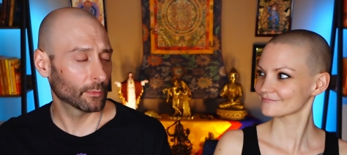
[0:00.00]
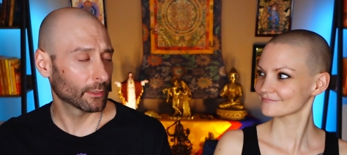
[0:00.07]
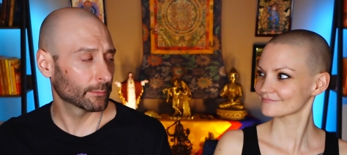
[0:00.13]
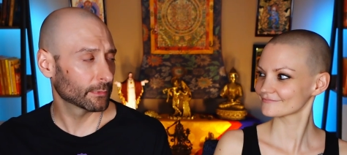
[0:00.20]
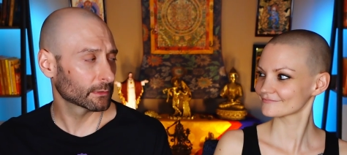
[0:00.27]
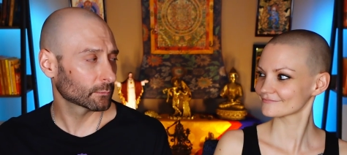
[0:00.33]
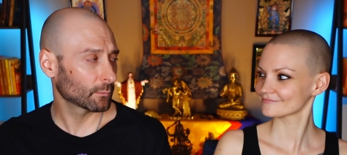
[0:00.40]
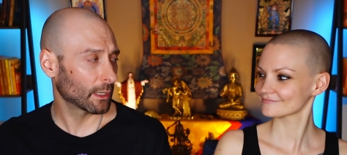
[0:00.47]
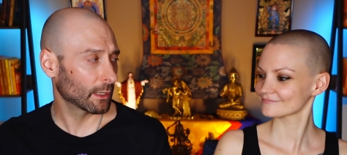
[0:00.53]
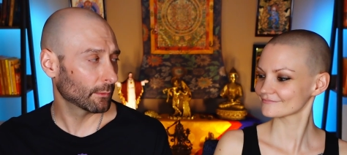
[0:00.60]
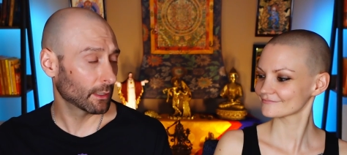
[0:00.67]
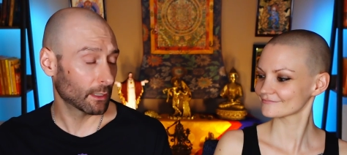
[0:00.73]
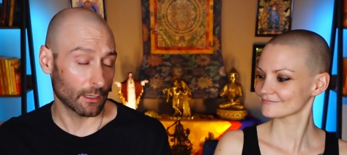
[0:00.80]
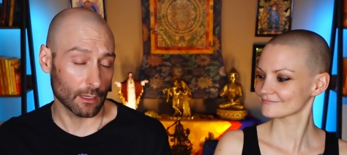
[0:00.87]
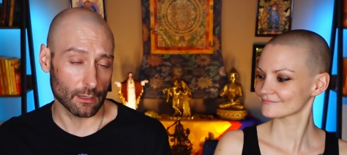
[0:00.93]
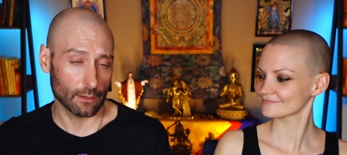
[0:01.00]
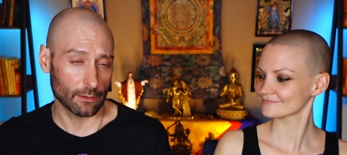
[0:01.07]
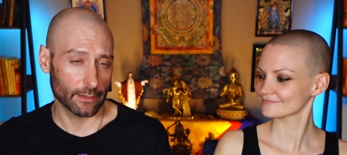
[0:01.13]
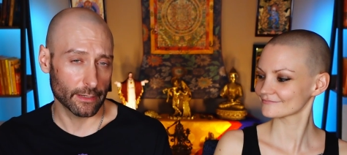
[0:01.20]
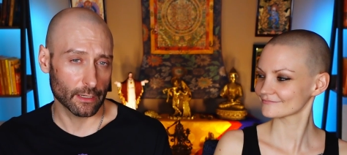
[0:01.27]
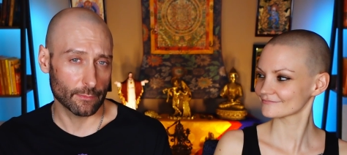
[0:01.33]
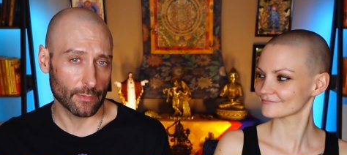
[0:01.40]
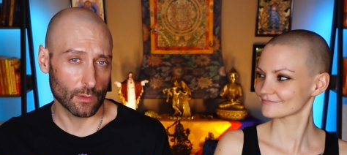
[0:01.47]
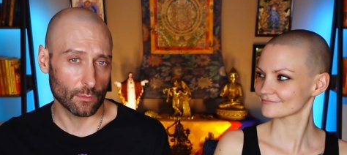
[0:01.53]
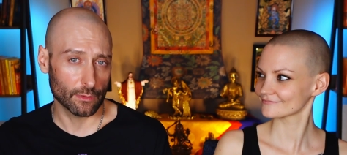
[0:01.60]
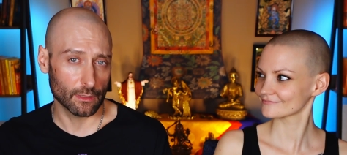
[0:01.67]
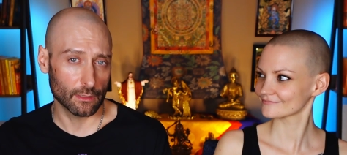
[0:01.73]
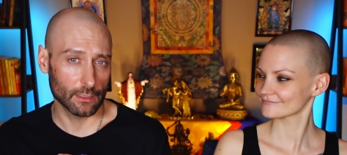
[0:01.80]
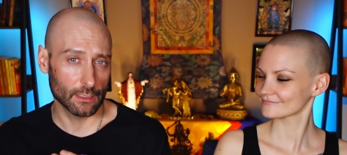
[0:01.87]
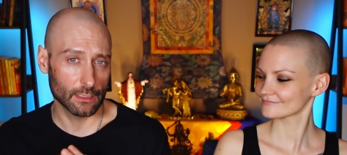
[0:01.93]
Speaker 1: purpose why we're learning
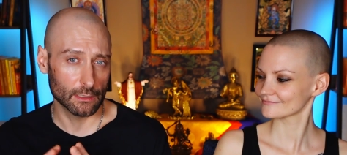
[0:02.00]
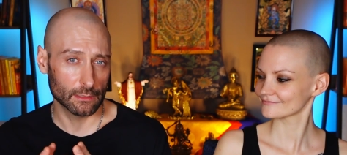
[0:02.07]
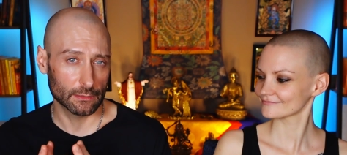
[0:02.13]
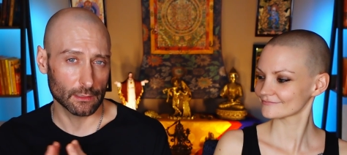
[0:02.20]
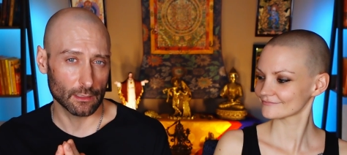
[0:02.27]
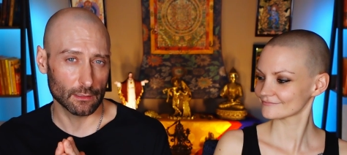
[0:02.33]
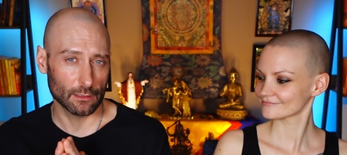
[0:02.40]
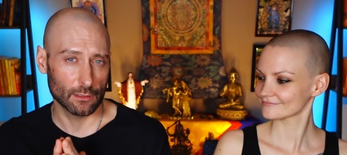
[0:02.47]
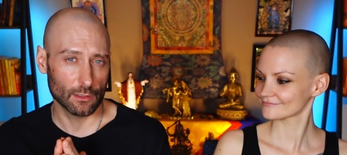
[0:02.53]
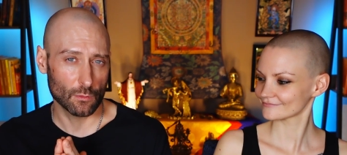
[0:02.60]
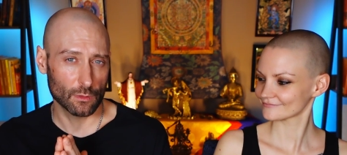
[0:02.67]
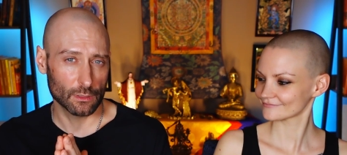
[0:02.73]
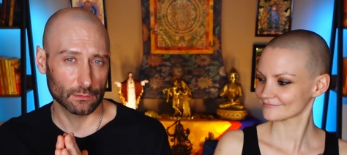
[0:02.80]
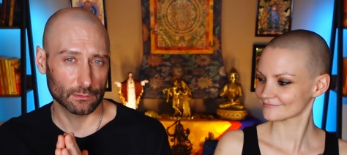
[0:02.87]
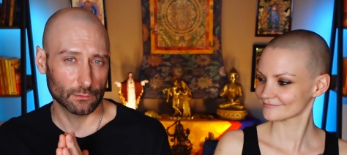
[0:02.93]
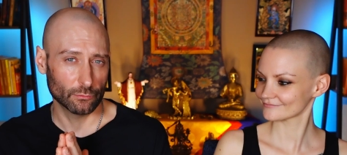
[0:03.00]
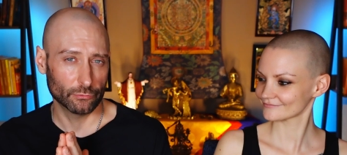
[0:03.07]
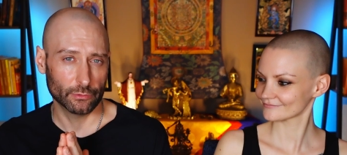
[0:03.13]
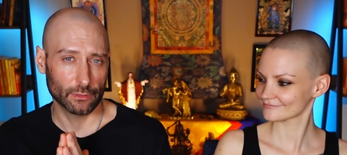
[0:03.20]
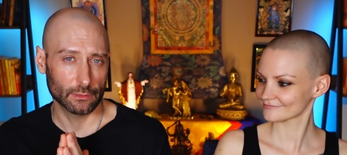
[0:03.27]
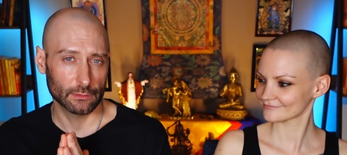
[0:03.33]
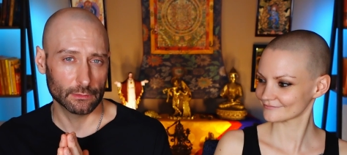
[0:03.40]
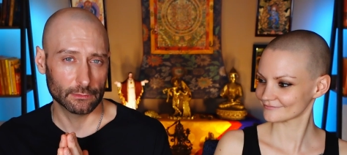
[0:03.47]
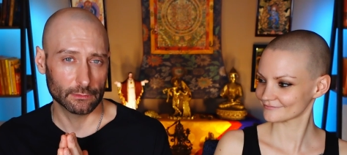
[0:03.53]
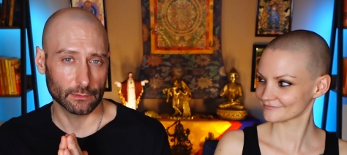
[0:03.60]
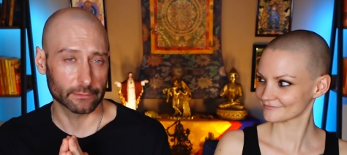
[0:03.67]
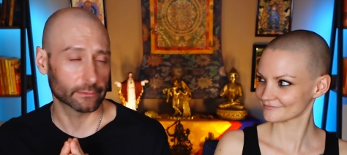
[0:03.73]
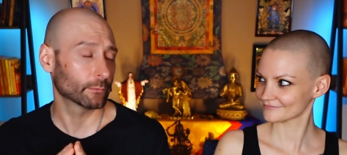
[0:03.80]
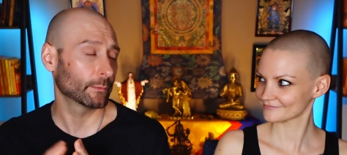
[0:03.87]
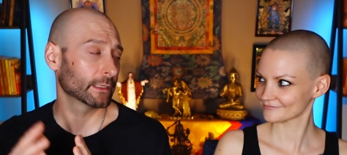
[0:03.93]
about these Yoga Sutras
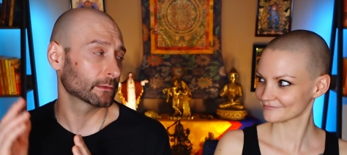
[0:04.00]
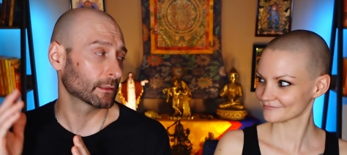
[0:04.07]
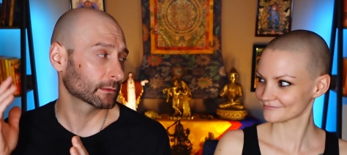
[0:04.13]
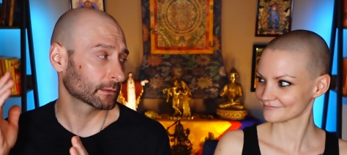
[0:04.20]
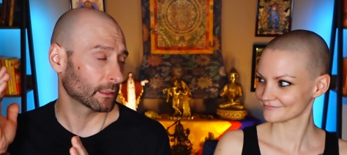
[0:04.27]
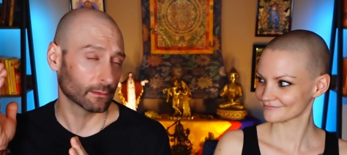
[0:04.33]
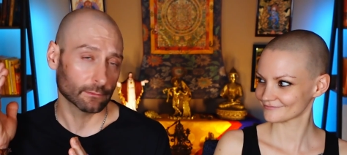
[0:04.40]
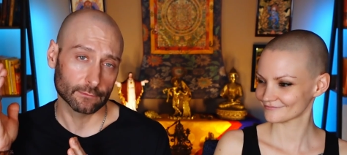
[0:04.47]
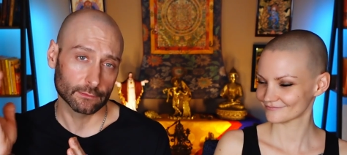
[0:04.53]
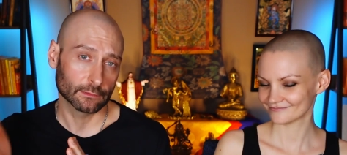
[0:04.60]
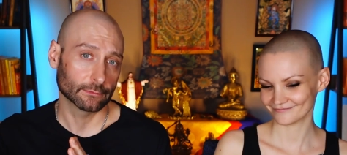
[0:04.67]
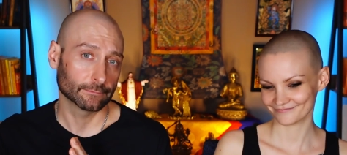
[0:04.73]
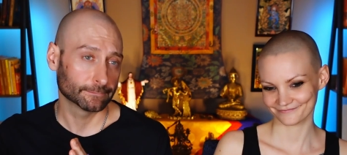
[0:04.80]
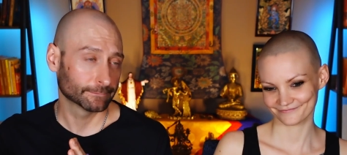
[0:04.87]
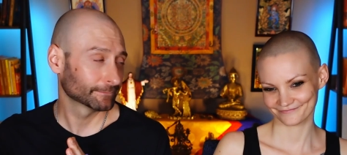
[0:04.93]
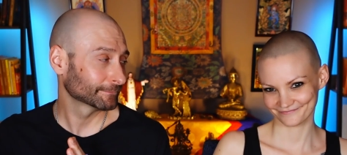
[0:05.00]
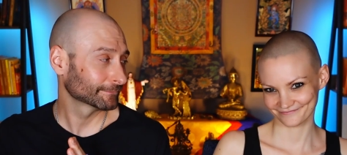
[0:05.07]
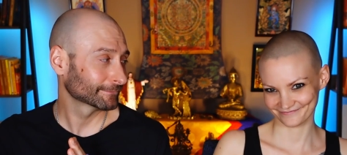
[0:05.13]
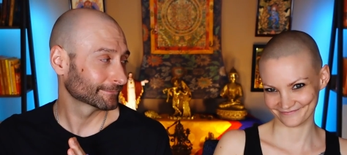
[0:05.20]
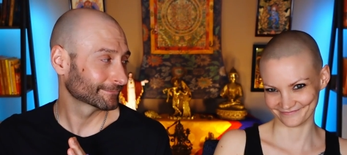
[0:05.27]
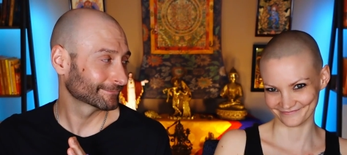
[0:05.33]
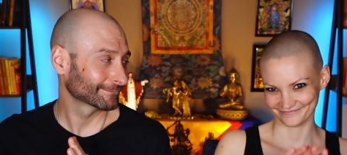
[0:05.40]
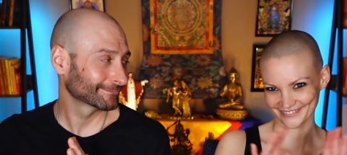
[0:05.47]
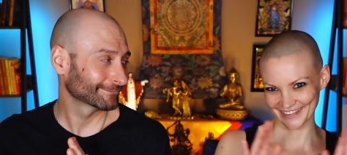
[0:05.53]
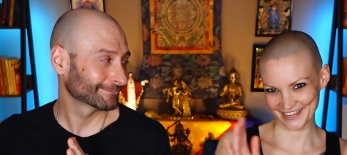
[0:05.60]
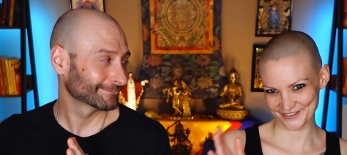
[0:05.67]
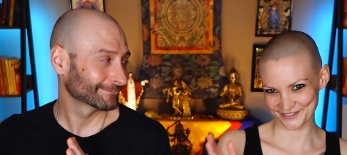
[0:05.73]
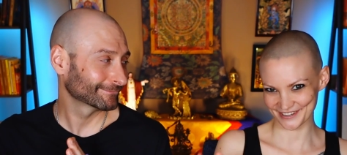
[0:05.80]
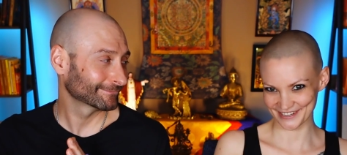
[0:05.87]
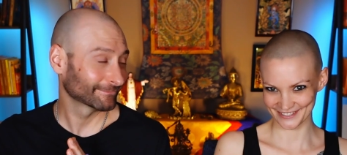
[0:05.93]
is to raise ourselves.
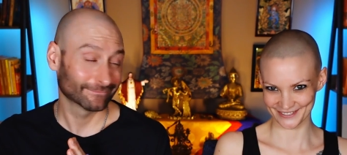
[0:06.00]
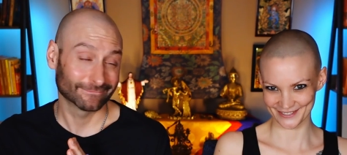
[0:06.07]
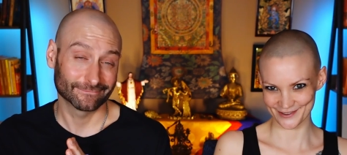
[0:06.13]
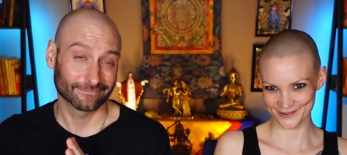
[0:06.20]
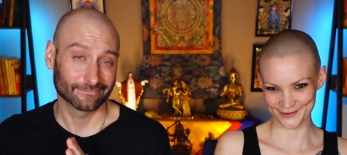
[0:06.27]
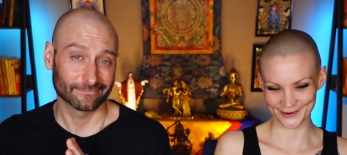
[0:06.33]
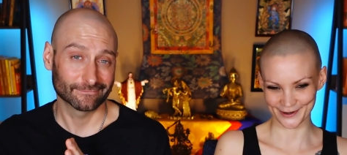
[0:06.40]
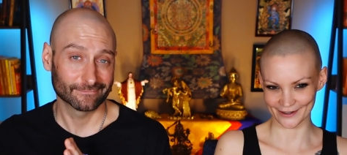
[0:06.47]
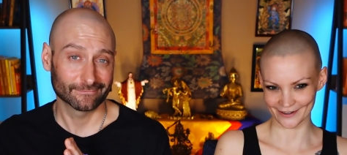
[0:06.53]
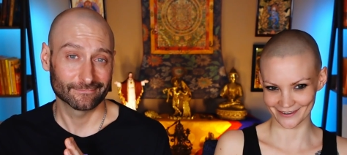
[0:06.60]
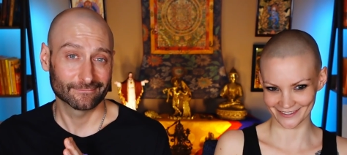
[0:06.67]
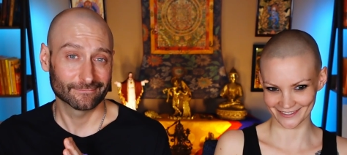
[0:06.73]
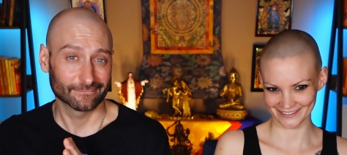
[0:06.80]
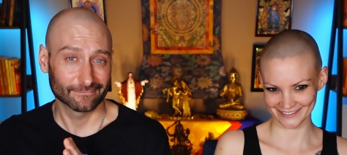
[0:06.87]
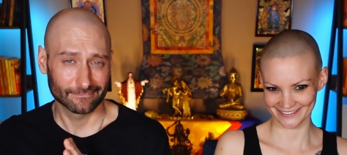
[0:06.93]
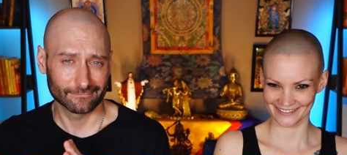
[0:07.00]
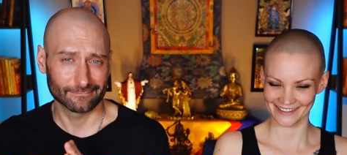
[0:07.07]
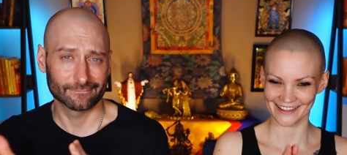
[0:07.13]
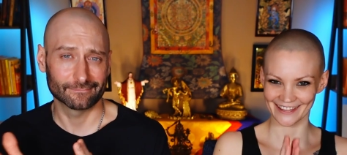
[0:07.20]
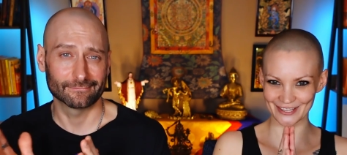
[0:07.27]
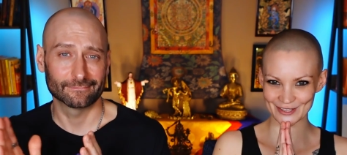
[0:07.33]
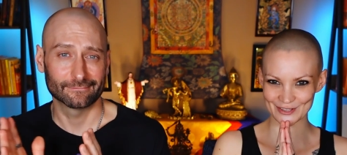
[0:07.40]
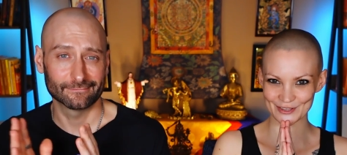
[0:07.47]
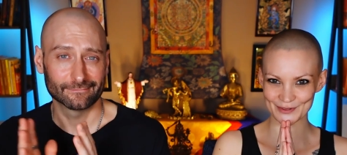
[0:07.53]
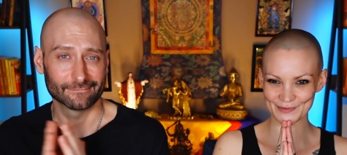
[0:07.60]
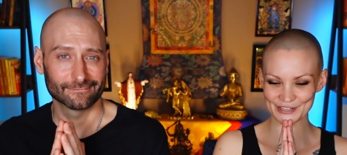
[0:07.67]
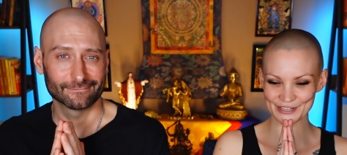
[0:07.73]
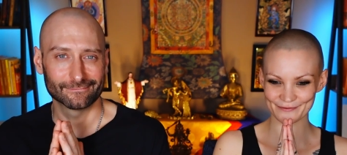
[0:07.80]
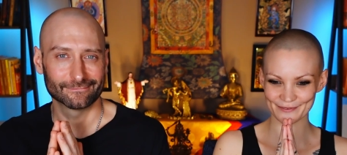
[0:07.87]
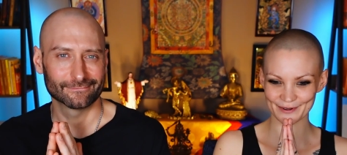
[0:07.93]
Speaker 2: Raise the world. Hmm. Thank you so
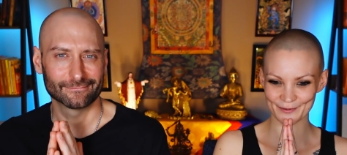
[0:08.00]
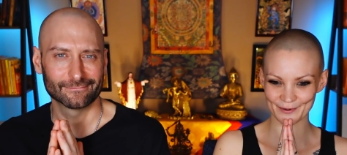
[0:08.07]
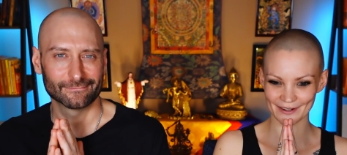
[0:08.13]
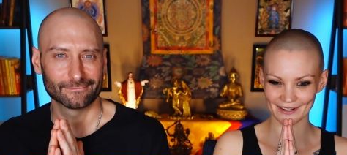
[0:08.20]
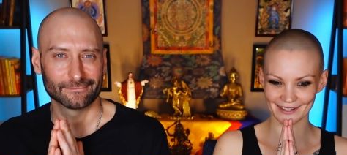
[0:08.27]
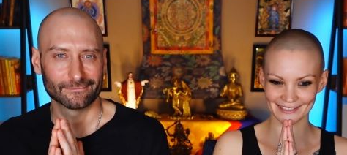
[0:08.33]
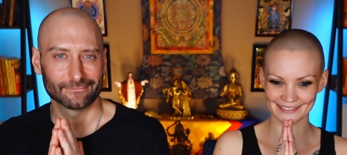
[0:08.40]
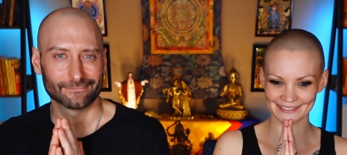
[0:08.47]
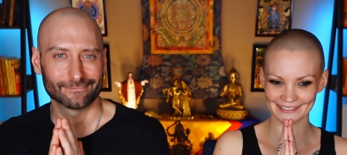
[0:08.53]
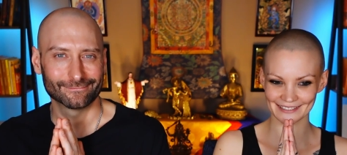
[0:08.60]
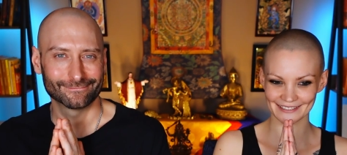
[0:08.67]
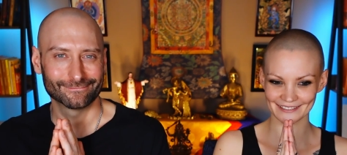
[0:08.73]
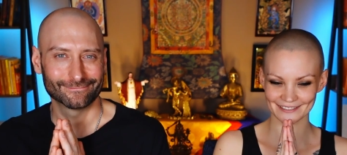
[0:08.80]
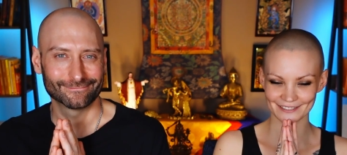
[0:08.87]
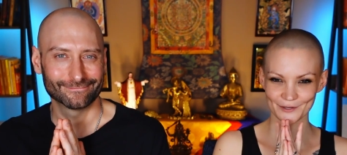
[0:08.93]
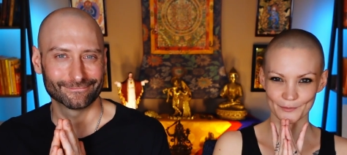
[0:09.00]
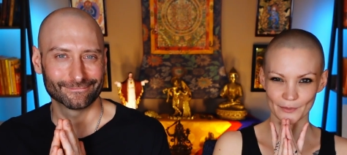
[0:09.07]
much, everyone. See you on